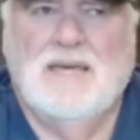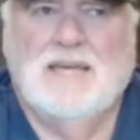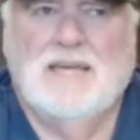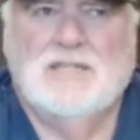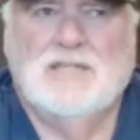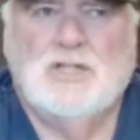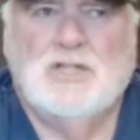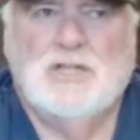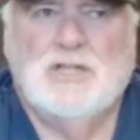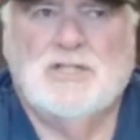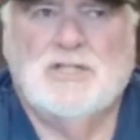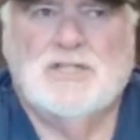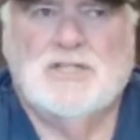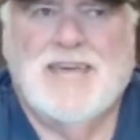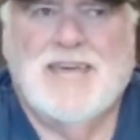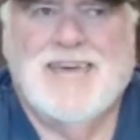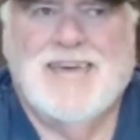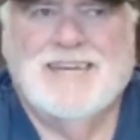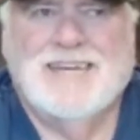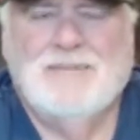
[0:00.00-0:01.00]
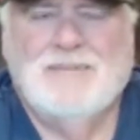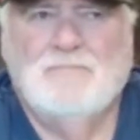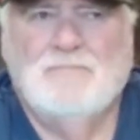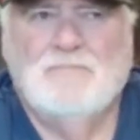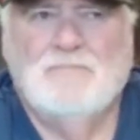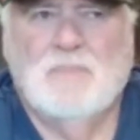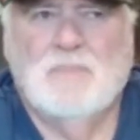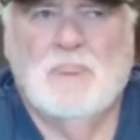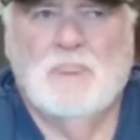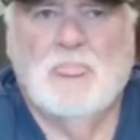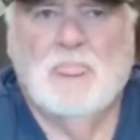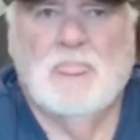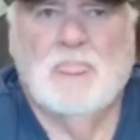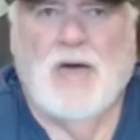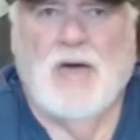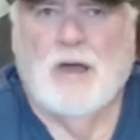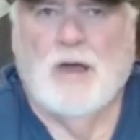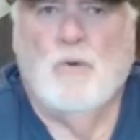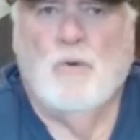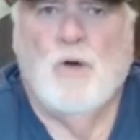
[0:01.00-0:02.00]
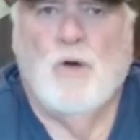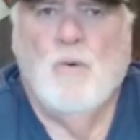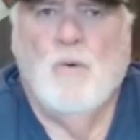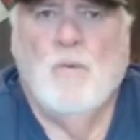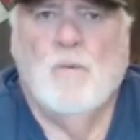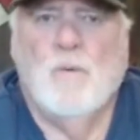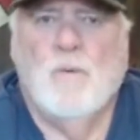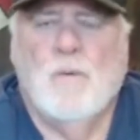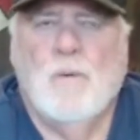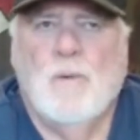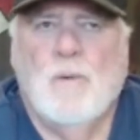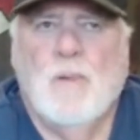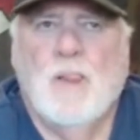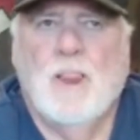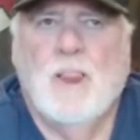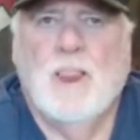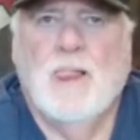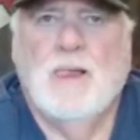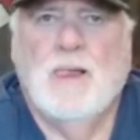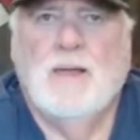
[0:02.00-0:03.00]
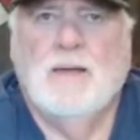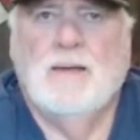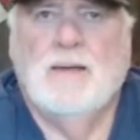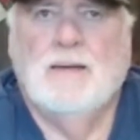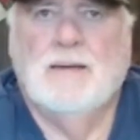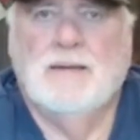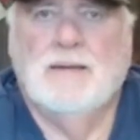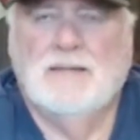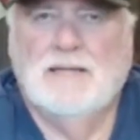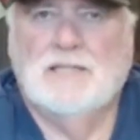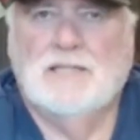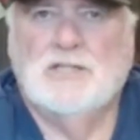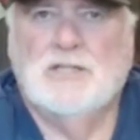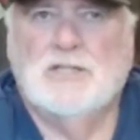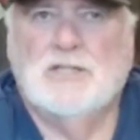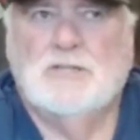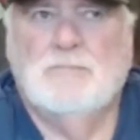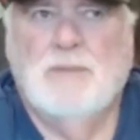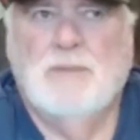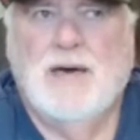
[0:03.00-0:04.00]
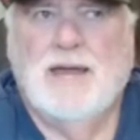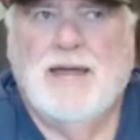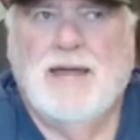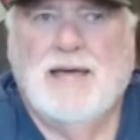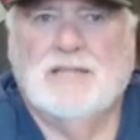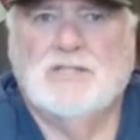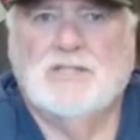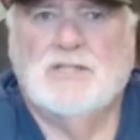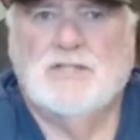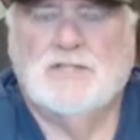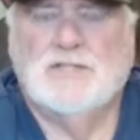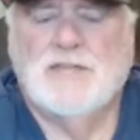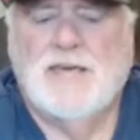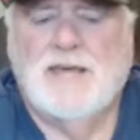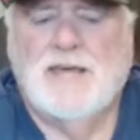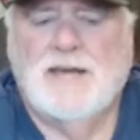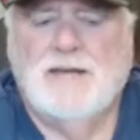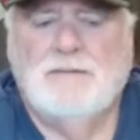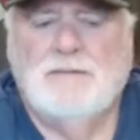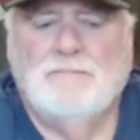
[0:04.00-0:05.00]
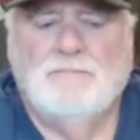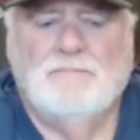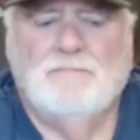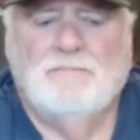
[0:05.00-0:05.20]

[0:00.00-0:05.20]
And she said, I don't know. And that's just about how she said it.